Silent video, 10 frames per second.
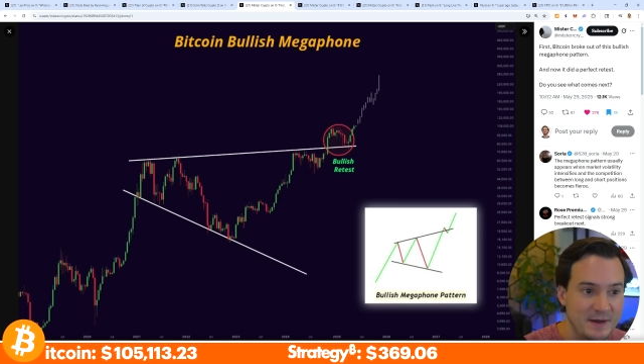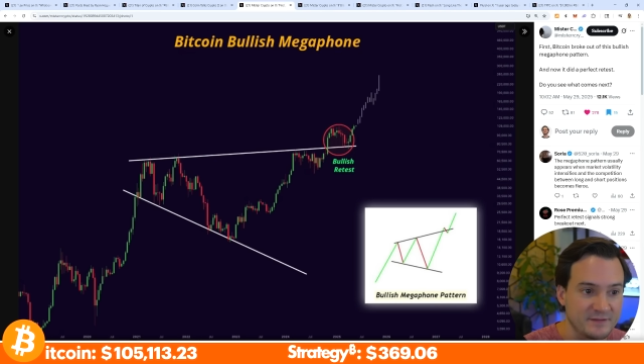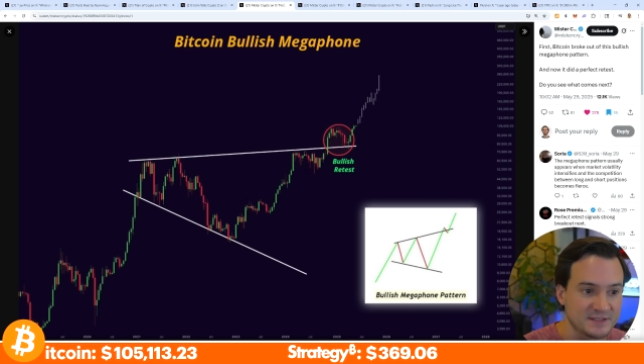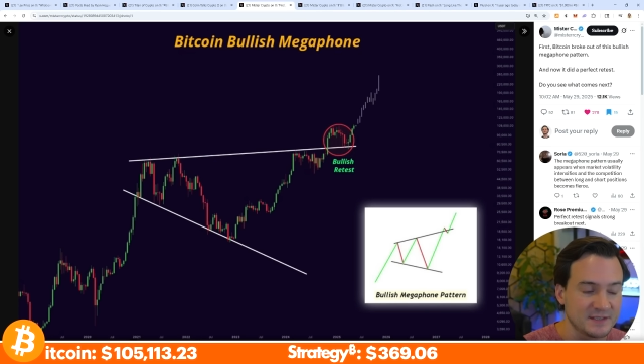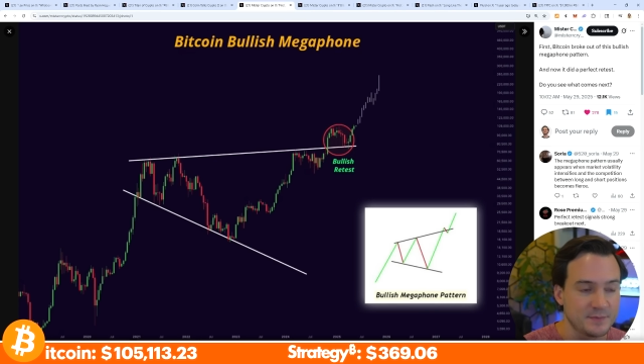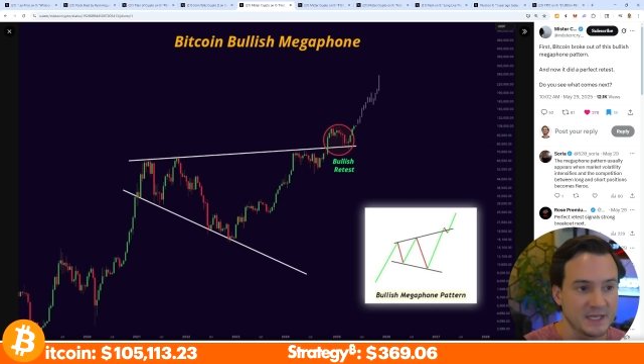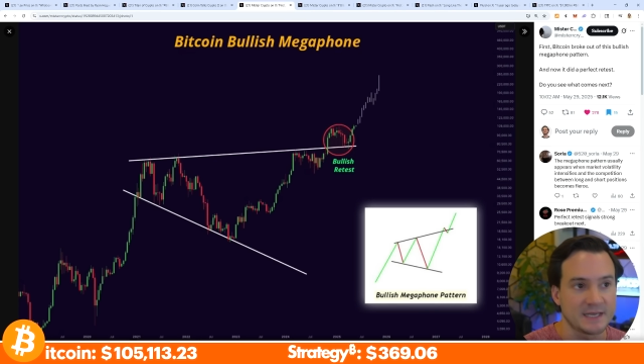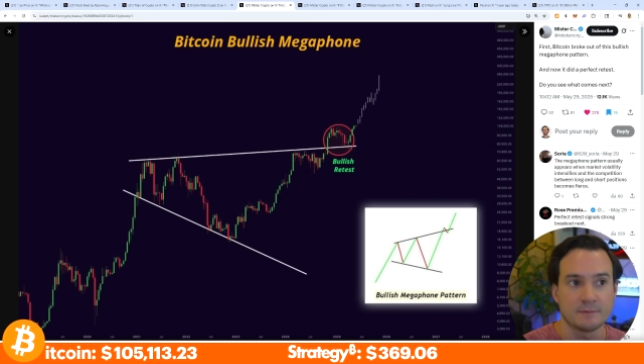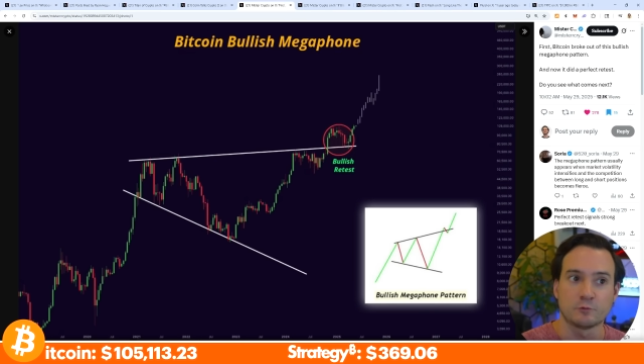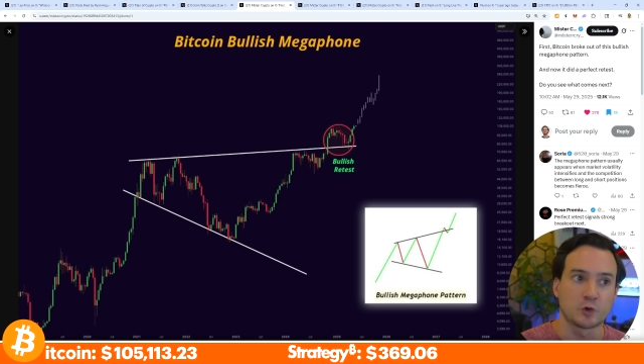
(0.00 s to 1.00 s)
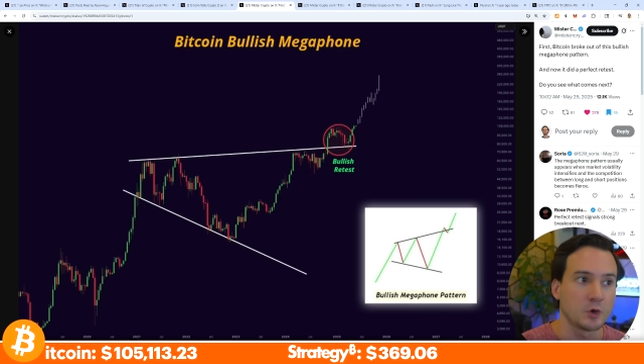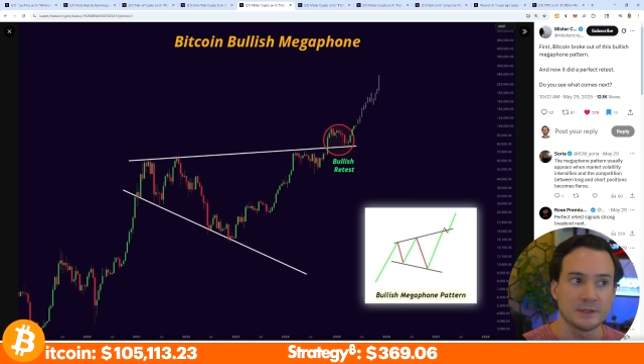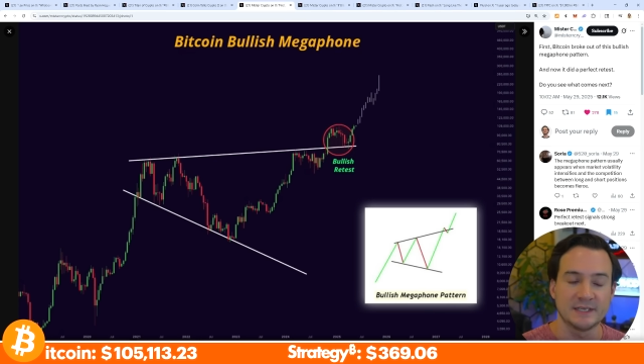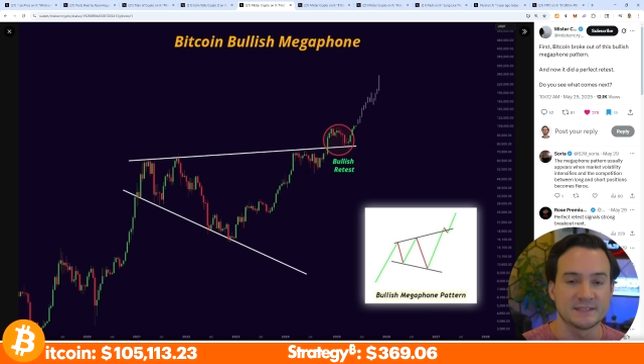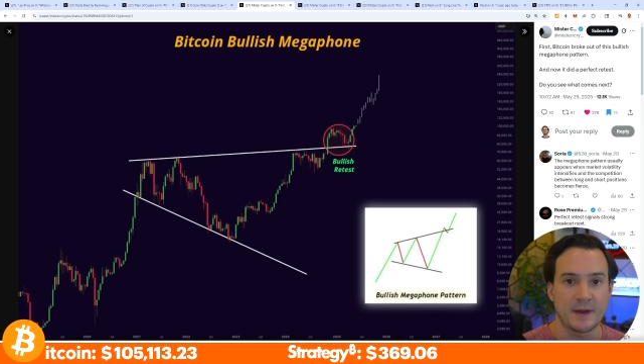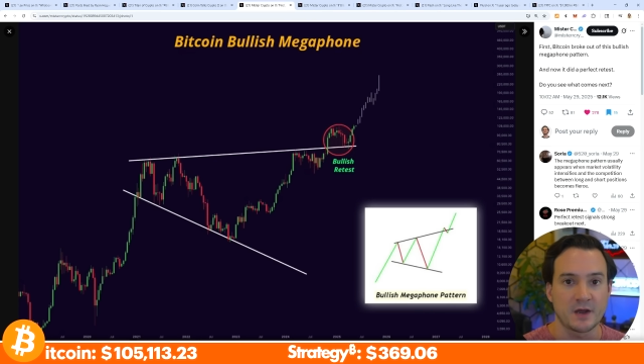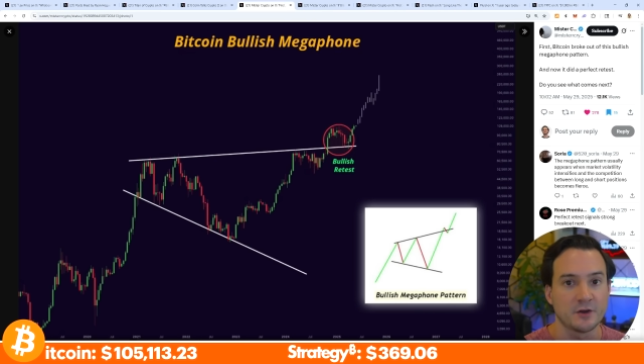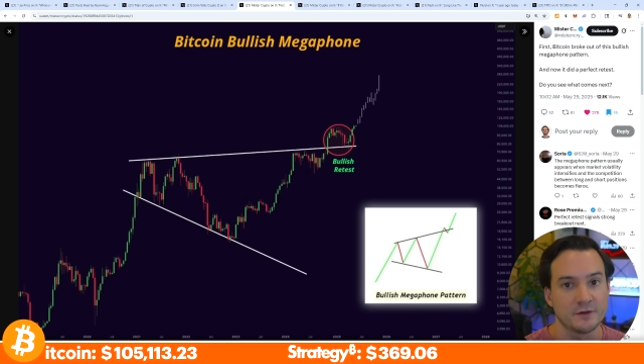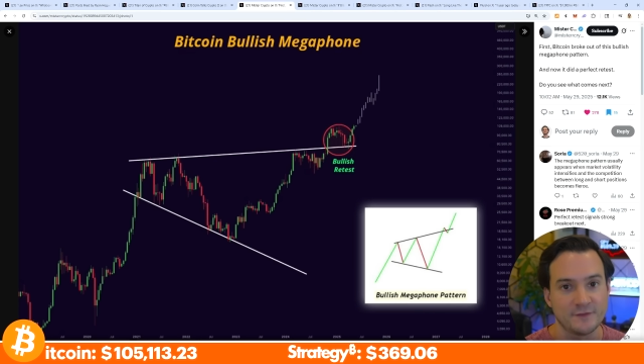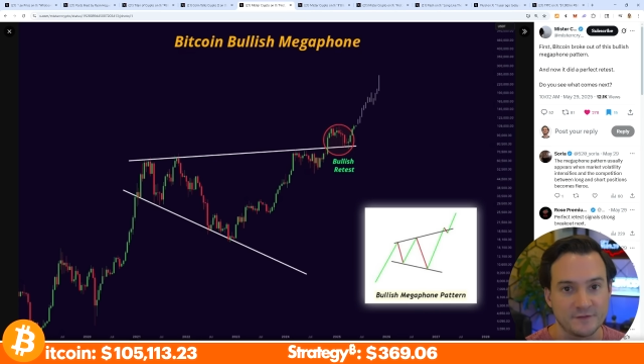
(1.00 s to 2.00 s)
obviously, but currently it's about
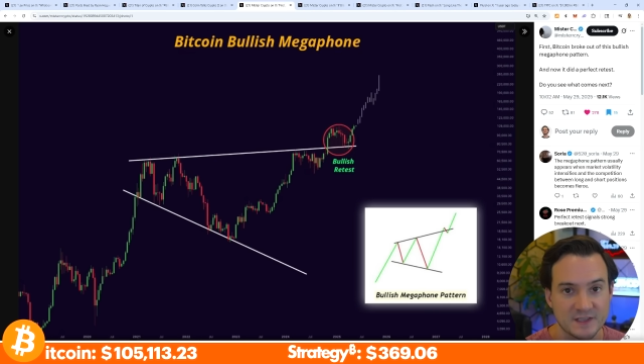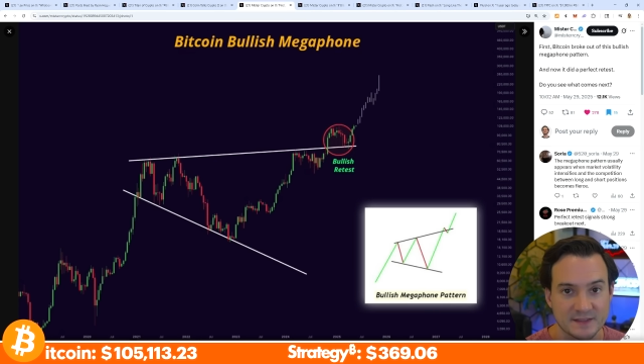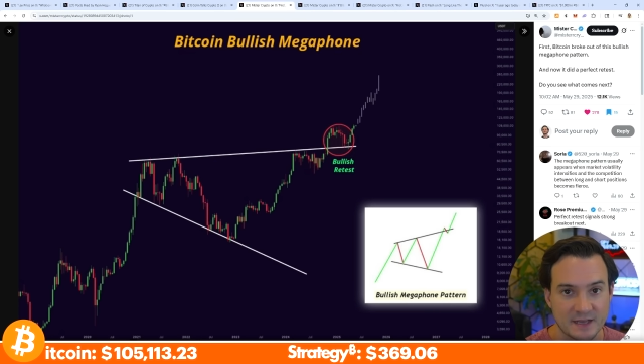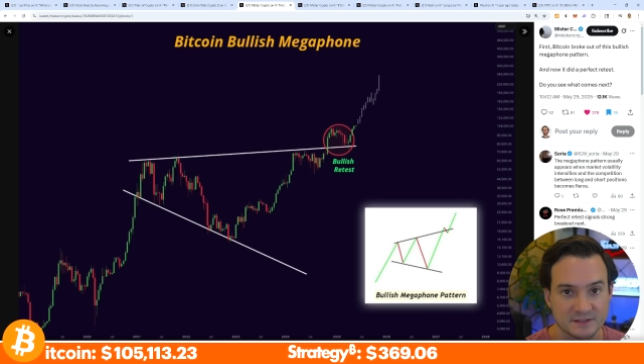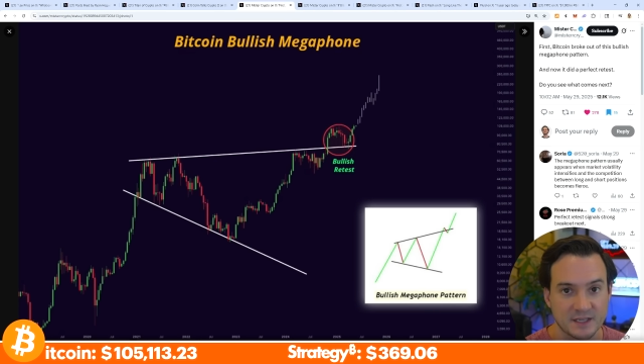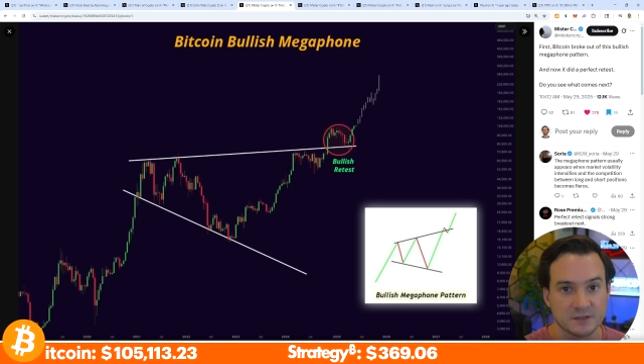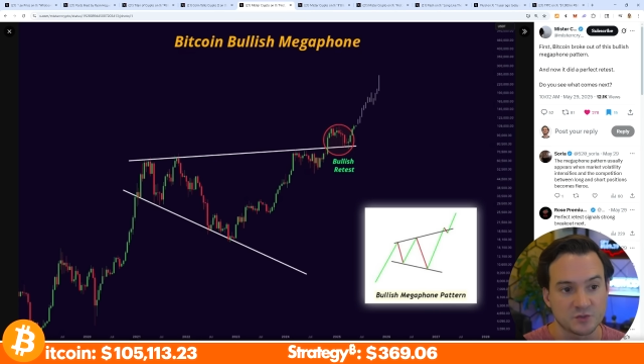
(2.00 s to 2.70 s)
$115,000.